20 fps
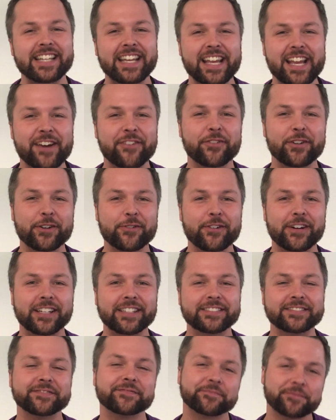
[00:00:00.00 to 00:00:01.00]
day,
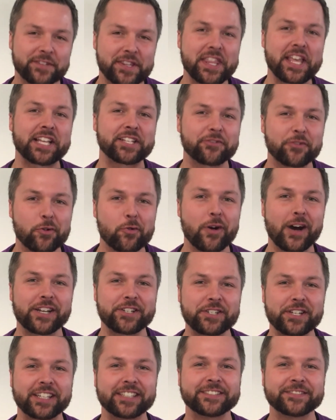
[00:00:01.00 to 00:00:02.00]
everyone. Thanks for
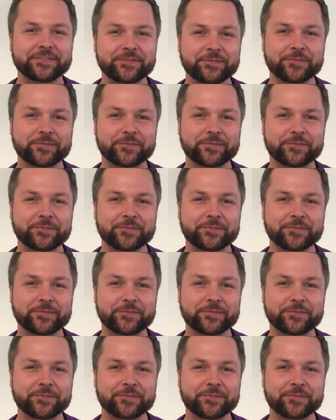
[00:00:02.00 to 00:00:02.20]
watching.